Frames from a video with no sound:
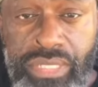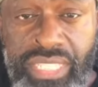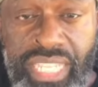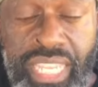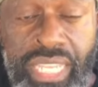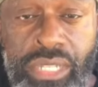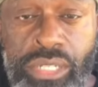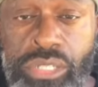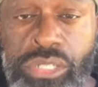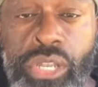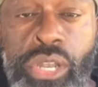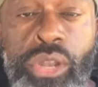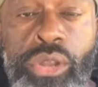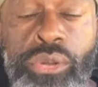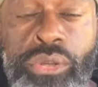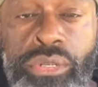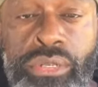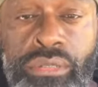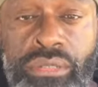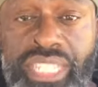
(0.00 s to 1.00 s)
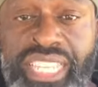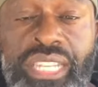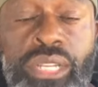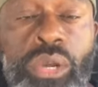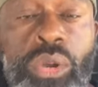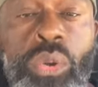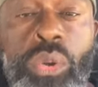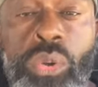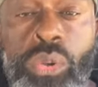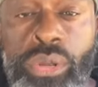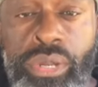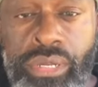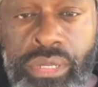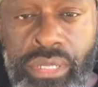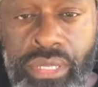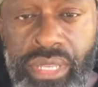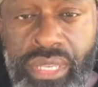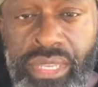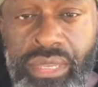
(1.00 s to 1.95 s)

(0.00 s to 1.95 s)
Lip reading: Tina Turner, Lena Horne?